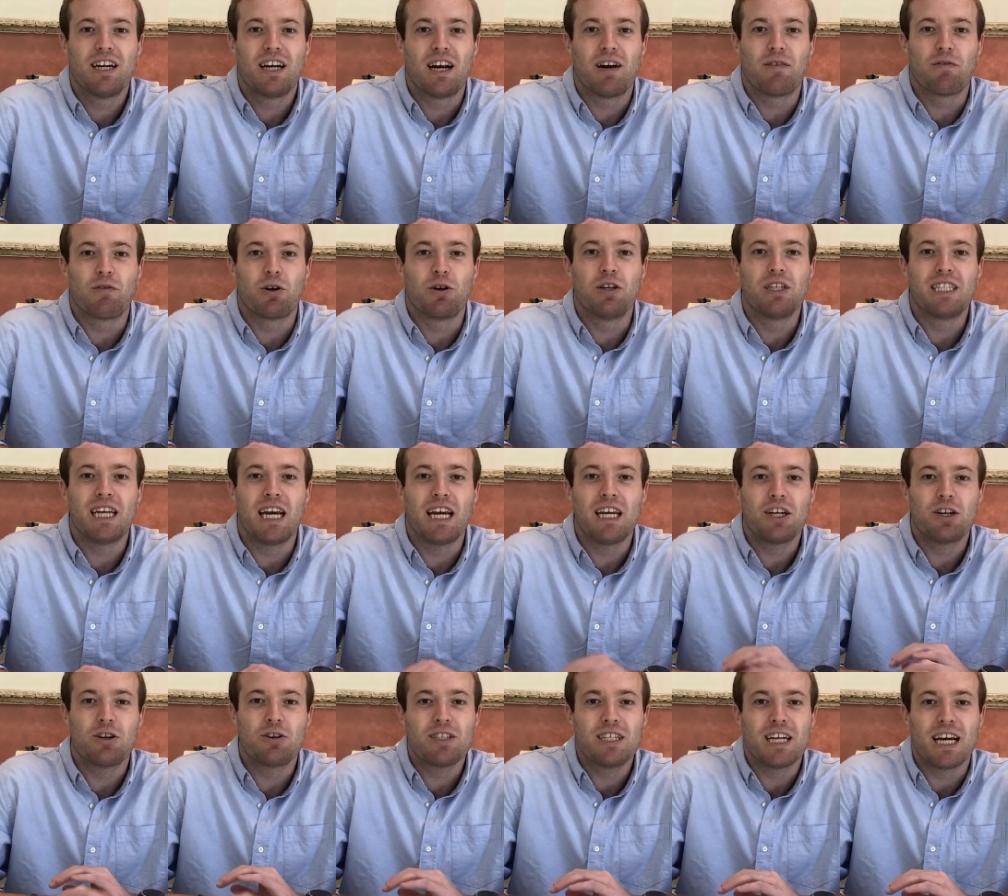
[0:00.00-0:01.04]
and for you to take
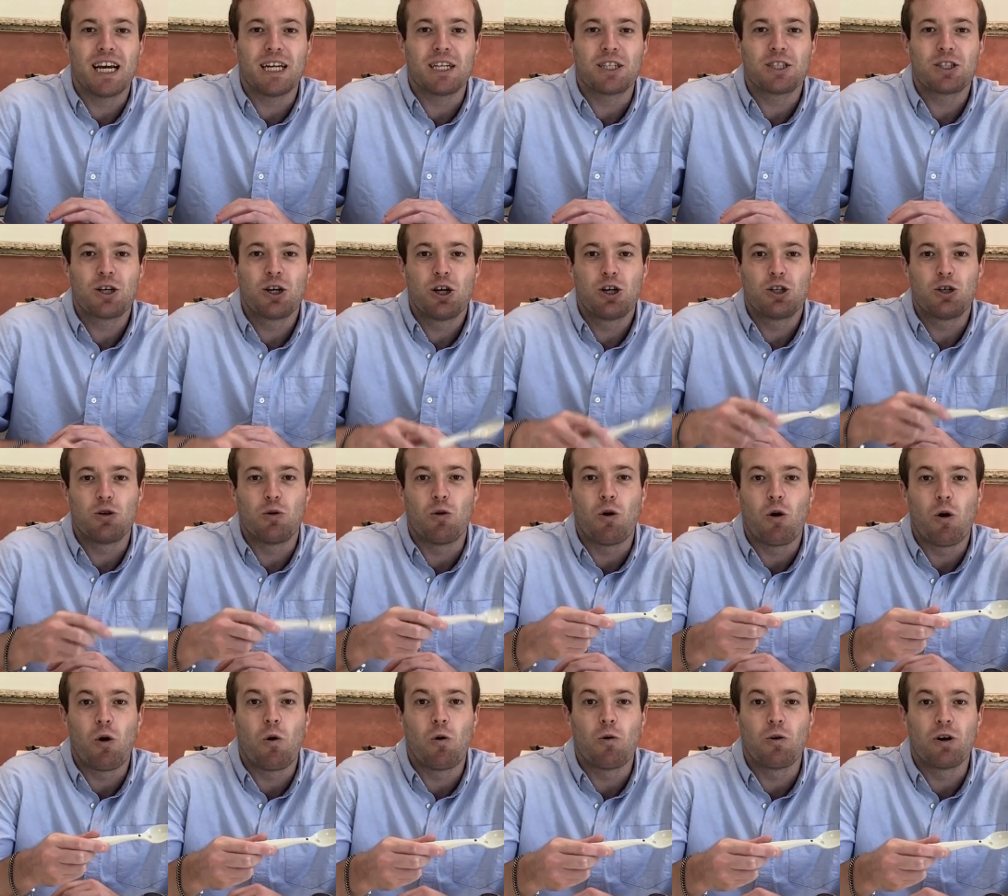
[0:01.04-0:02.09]
your taste to a
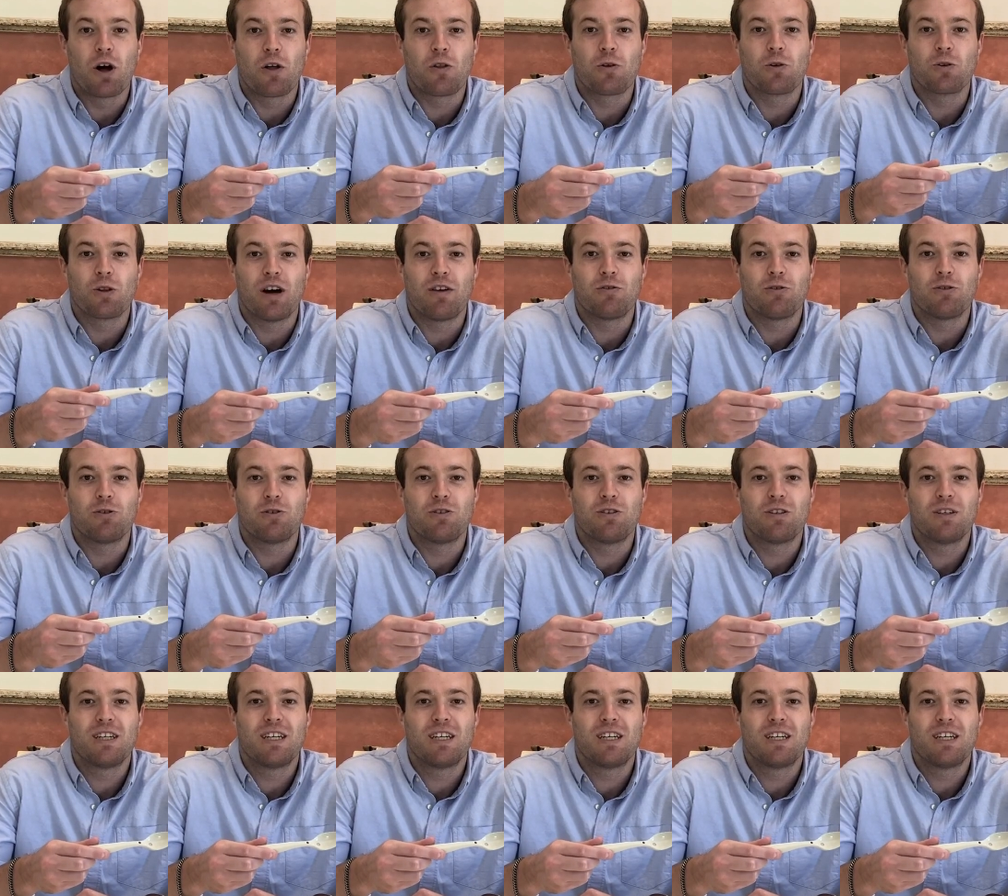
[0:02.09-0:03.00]
whole nother level.